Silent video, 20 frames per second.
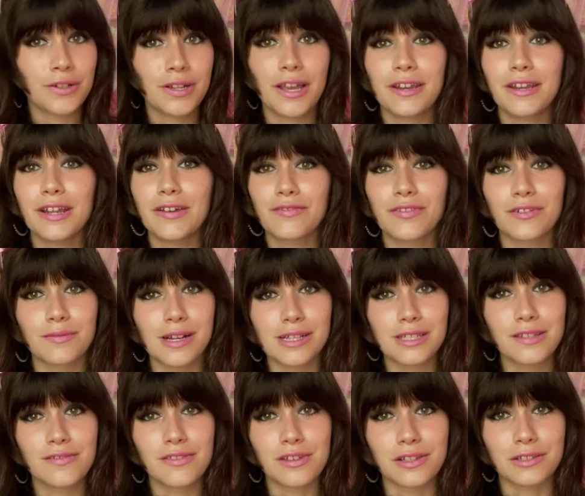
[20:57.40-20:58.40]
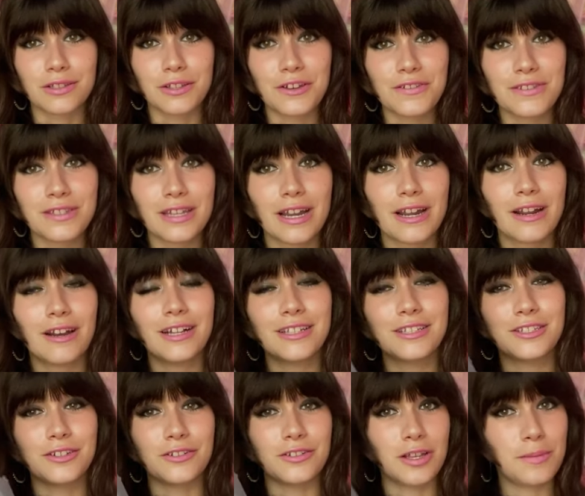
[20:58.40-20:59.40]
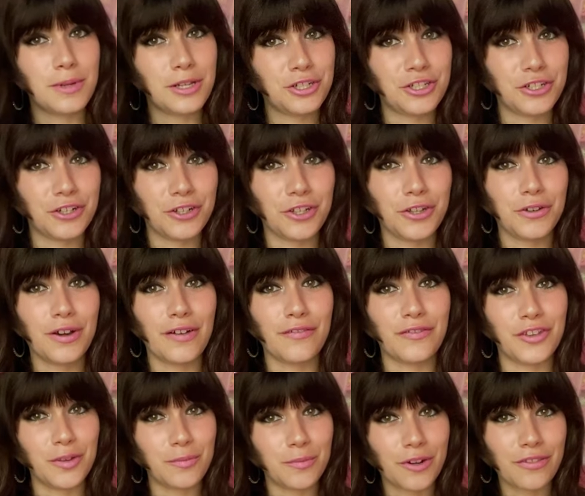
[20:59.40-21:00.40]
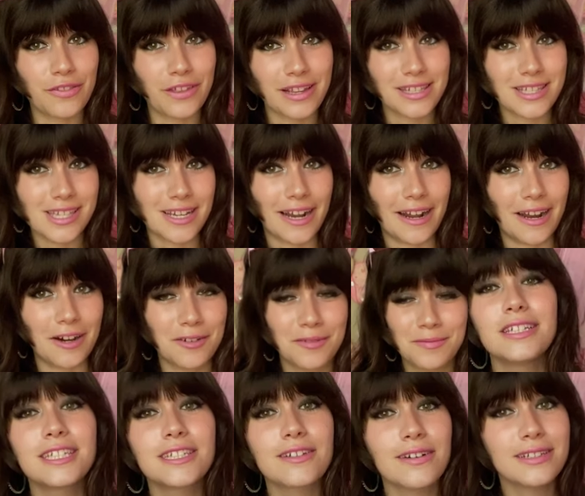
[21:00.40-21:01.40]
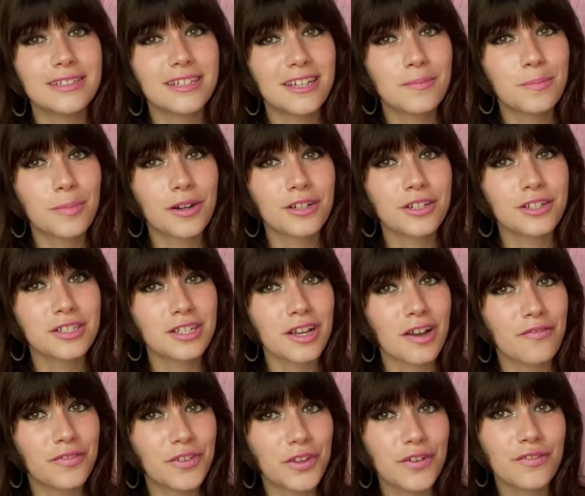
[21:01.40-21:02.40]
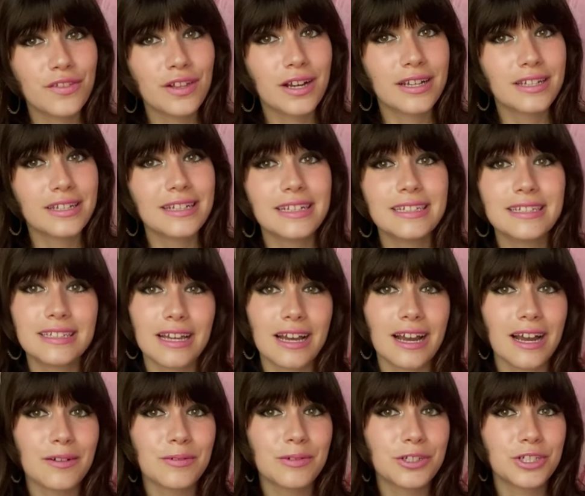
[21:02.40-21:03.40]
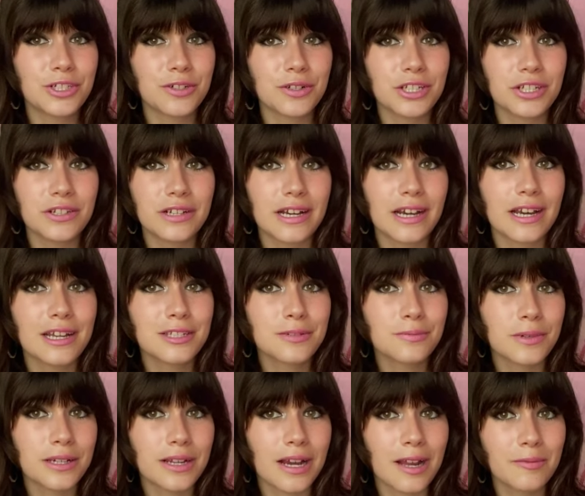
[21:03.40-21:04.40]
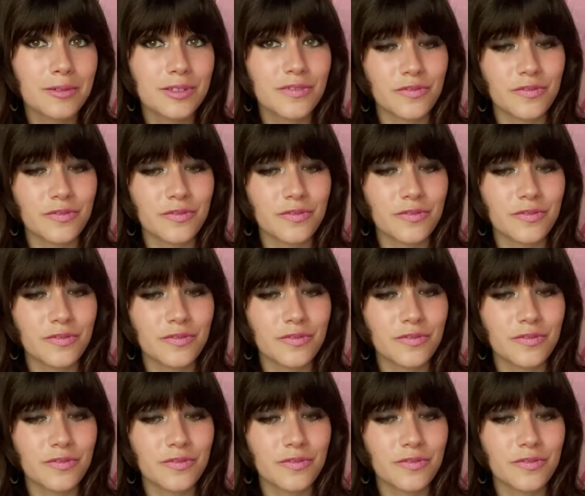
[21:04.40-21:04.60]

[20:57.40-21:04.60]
any of the rest of the clothes that I got, so let me show you a few more things now. So I did purchase a few of the undies that I was showing you guys when I was